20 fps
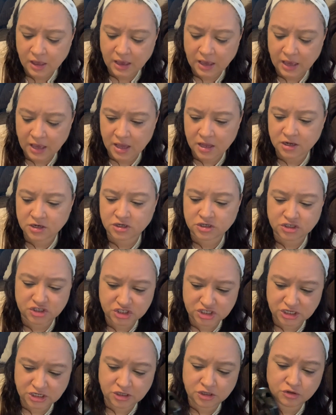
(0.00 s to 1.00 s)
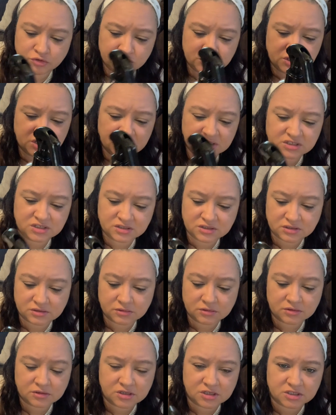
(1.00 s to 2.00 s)
and she used this
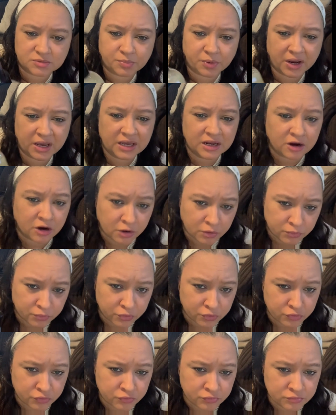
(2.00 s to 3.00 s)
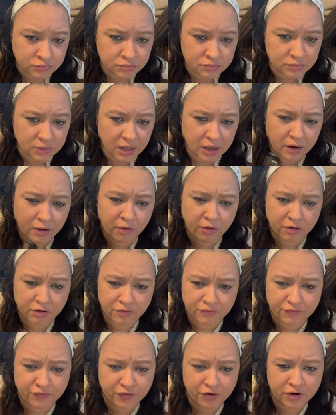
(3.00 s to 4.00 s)
to spray in her room and on
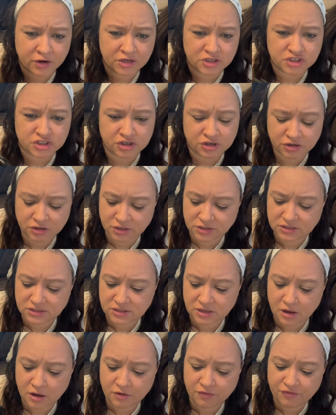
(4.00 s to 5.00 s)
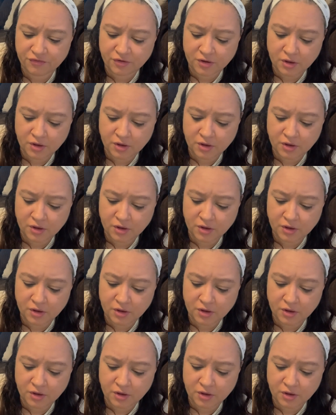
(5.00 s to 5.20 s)
her furniture and stuff.